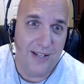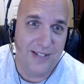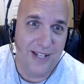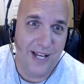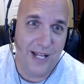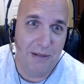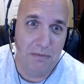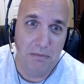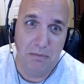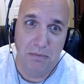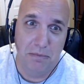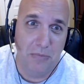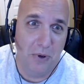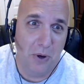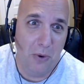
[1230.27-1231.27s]
said,
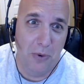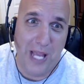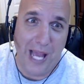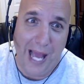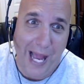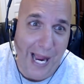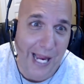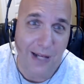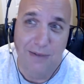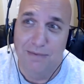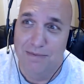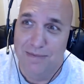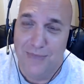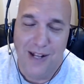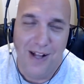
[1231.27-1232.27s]
okay.
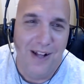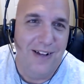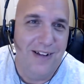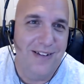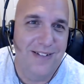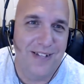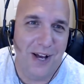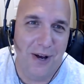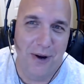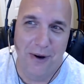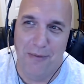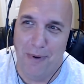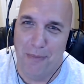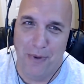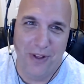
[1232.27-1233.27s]
So
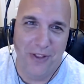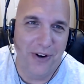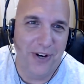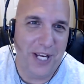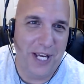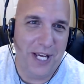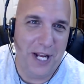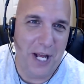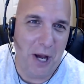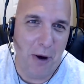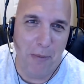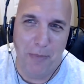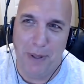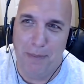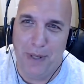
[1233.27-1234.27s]
my brother again
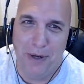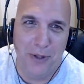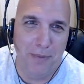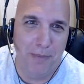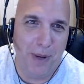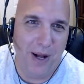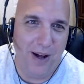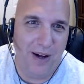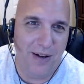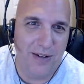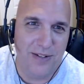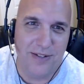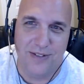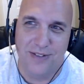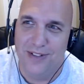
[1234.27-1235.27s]
helped me build the
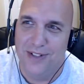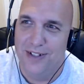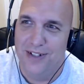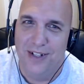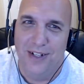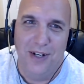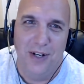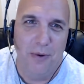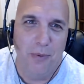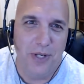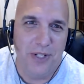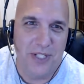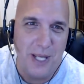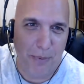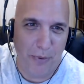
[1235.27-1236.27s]
box. We
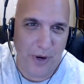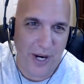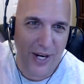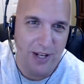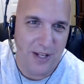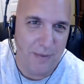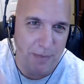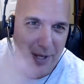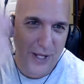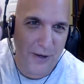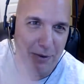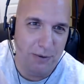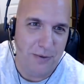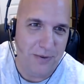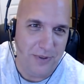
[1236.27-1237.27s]
separated it in the
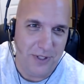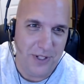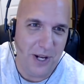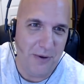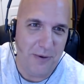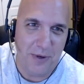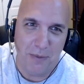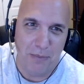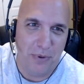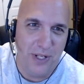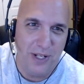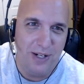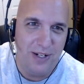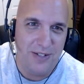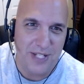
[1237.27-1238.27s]
middle, you know,
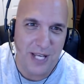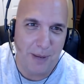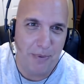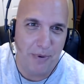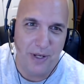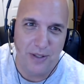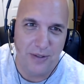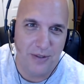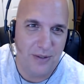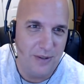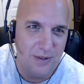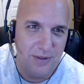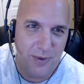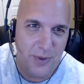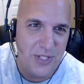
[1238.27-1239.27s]
completely separate.
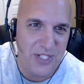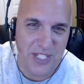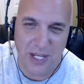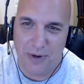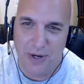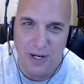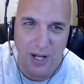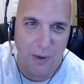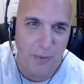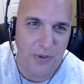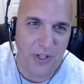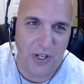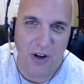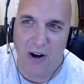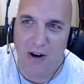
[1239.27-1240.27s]
We sealed it up with
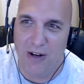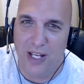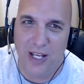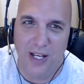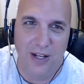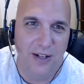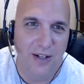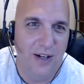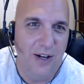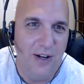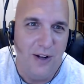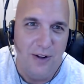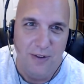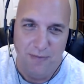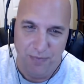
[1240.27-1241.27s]
the caulking.
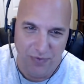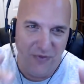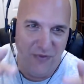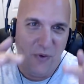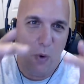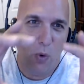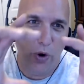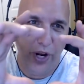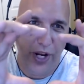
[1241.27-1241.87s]
Four